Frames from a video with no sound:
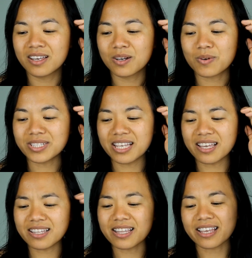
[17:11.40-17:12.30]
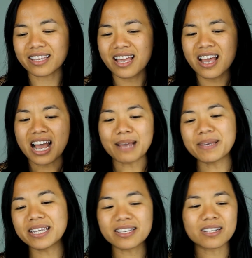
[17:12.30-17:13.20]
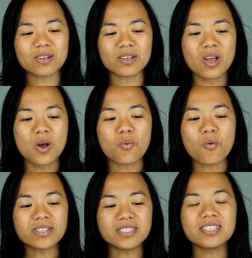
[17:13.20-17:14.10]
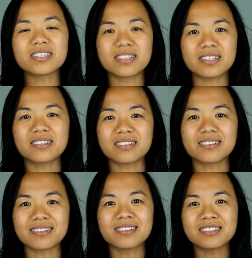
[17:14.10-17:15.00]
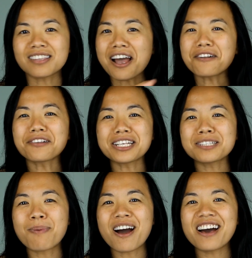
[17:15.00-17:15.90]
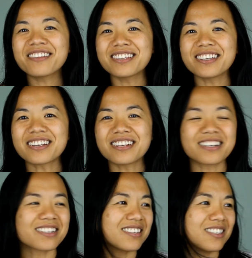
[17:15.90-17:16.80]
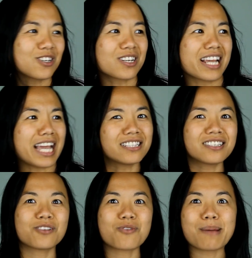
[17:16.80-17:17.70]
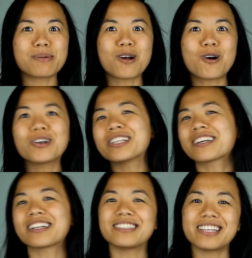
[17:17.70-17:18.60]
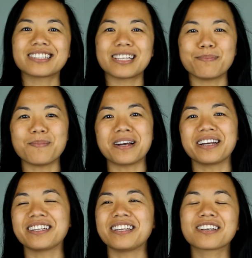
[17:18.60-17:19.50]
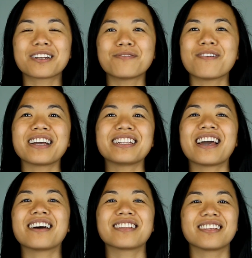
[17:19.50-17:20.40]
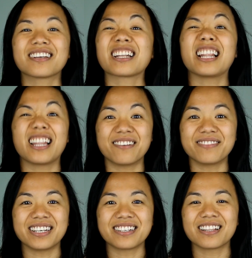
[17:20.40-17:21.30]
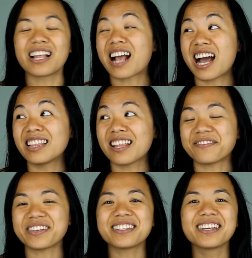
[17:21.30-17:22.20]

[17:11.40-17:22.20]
What's the other thing? I mean, once you start on this path, you're gonna enter the rabbit hole, and you're gonna dig deeper, and you're gonna find out that you're gonna love it. Like I love it.